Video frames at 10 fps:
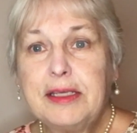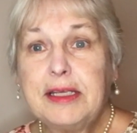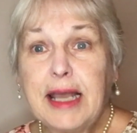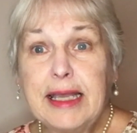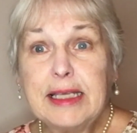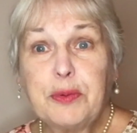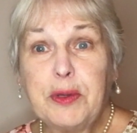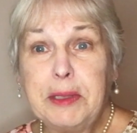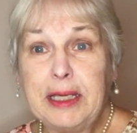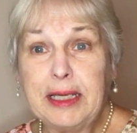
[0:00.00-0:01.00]
Today, as
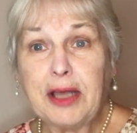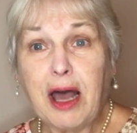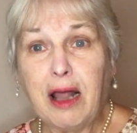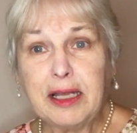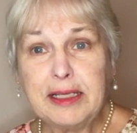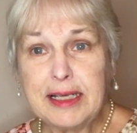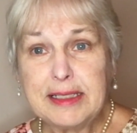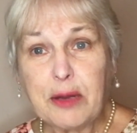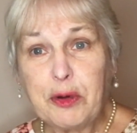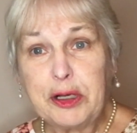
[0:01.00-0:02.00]
we begin the
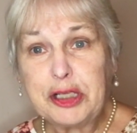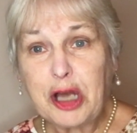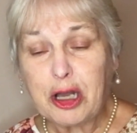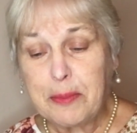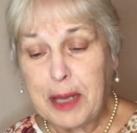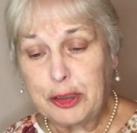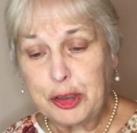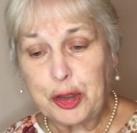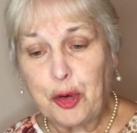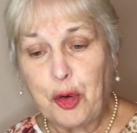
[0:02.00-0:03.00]
holidays, I want to talk about
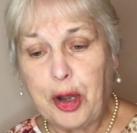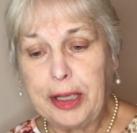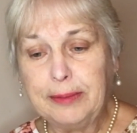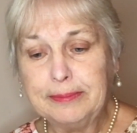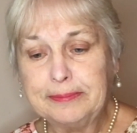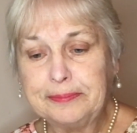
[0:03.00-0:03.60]
joy.